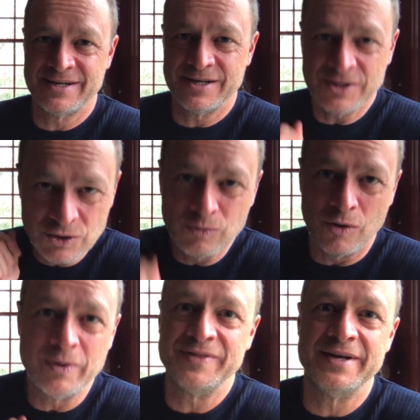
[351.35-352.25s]
you will
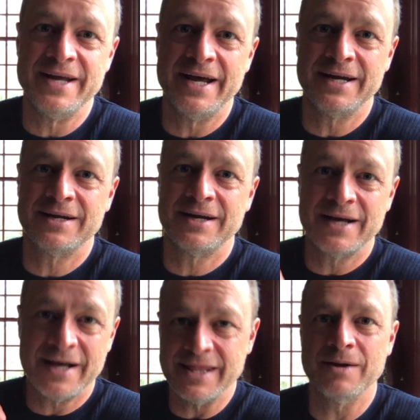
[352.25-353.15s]
win the day
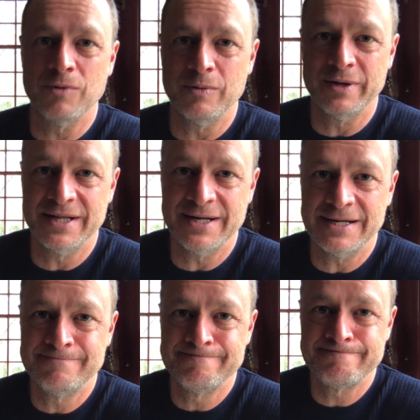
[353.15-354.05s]
and they will win the day.
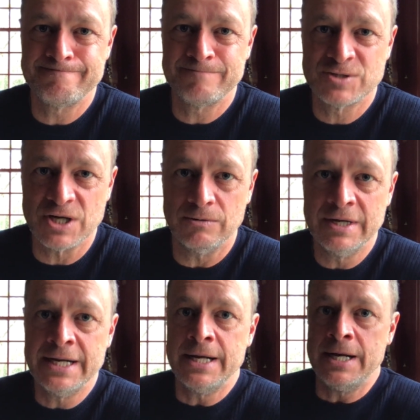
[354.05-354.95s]
So
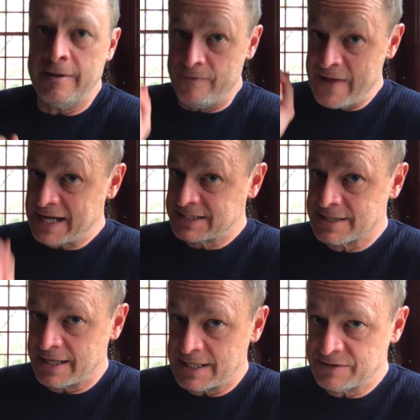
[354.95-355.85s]
that's
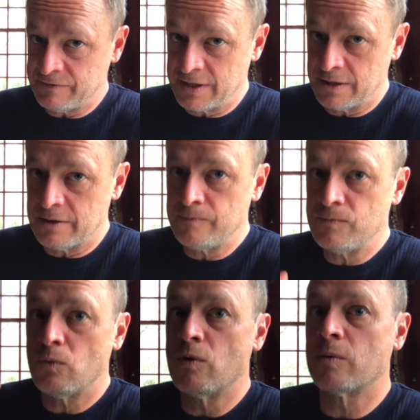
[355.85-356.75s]
today's video.
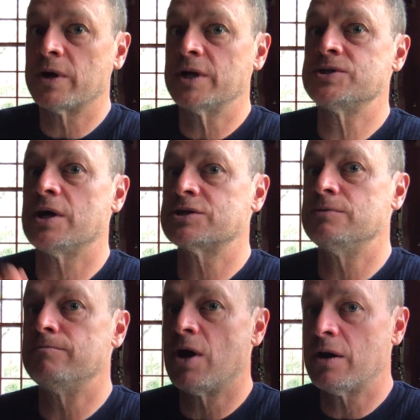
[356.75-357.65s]
What we're going to talk
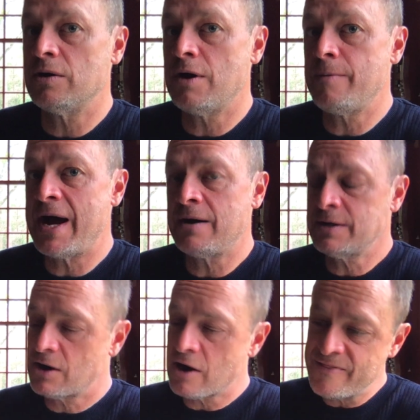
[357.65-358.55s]
tomorrow about
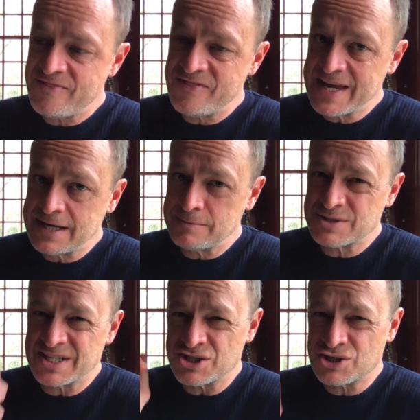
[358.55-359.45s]
are themes
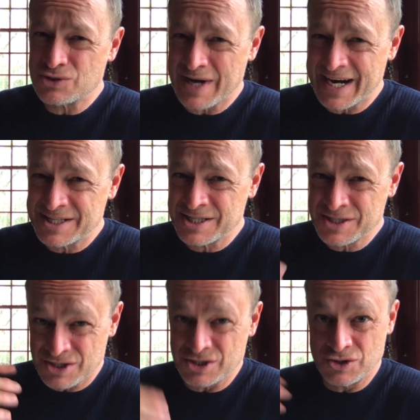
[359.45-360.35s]
and strategies
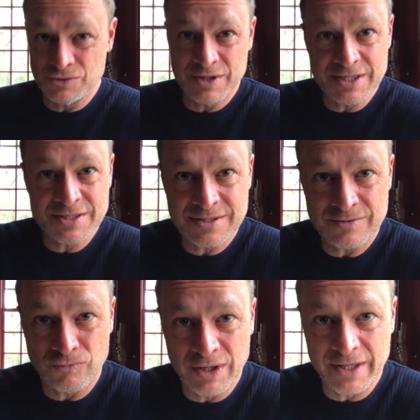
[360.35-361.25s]
to do this
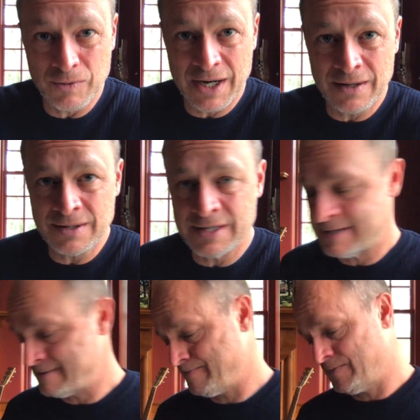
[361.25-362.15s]
really well.
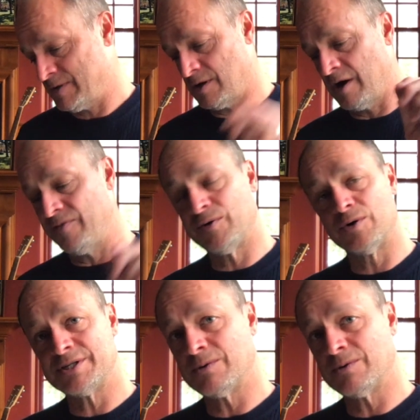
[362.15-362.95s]
On Thursday, we're